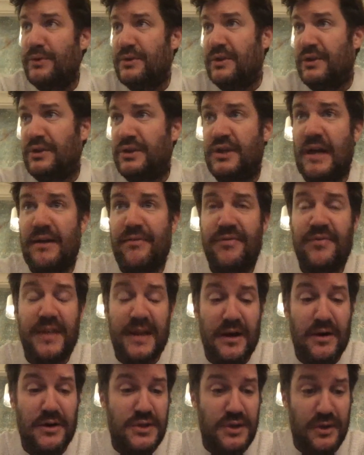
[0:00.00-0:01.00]
The chef
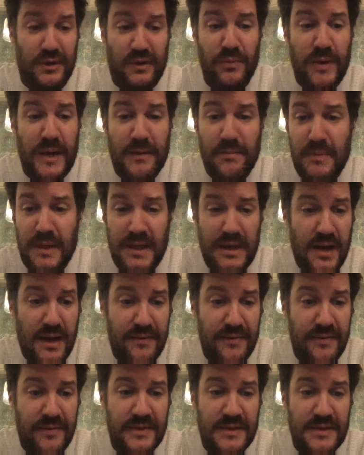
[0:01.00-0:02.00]
there took red meat off
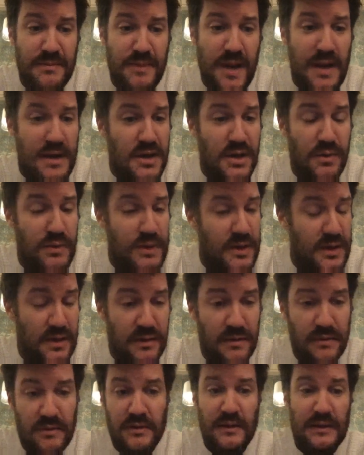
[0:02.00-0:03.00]
of his menu
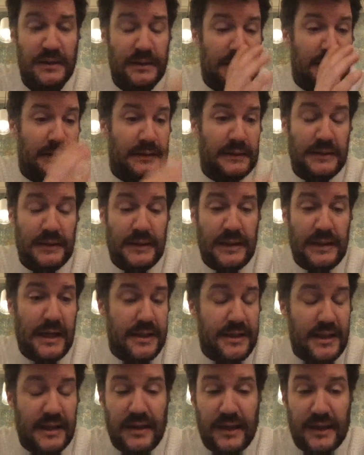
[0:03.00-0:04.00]
in, I
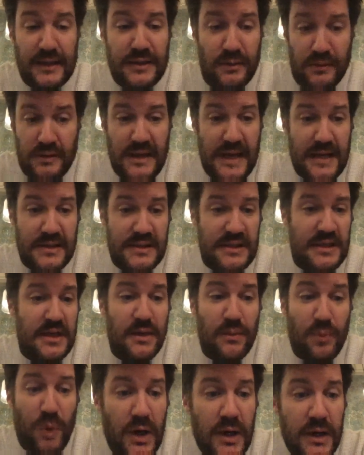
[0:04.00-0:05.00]
think, like
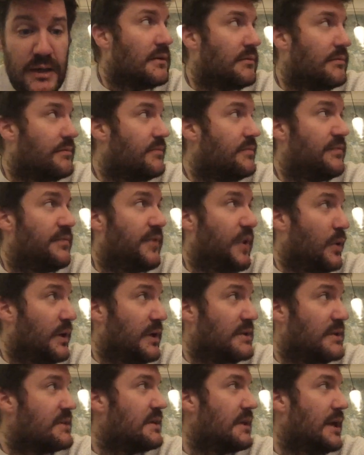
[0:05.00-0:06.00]
2001,
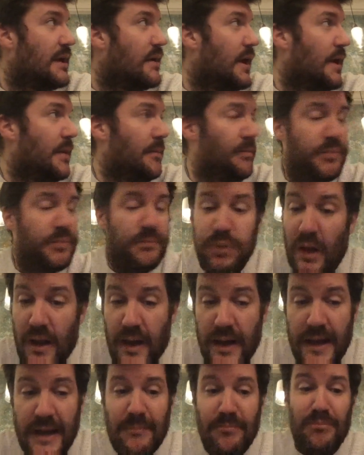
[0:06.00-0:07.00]
focused
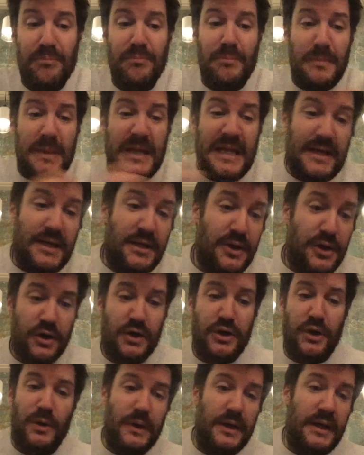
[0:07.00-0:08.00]
applying meat
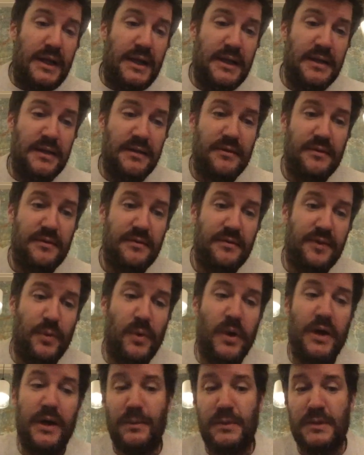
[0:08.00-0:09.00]
cookery for
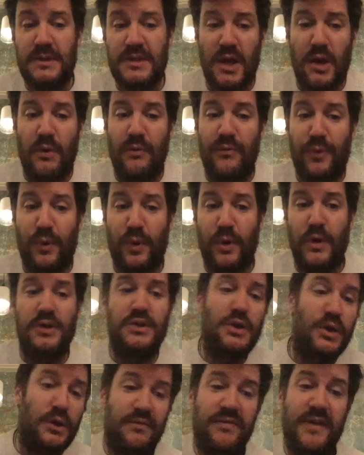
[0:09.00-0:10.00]
what he was known for
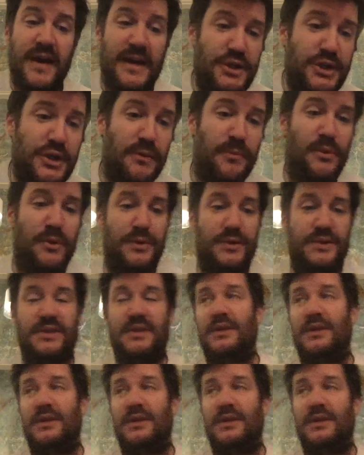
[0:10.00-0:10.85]
to vegetables.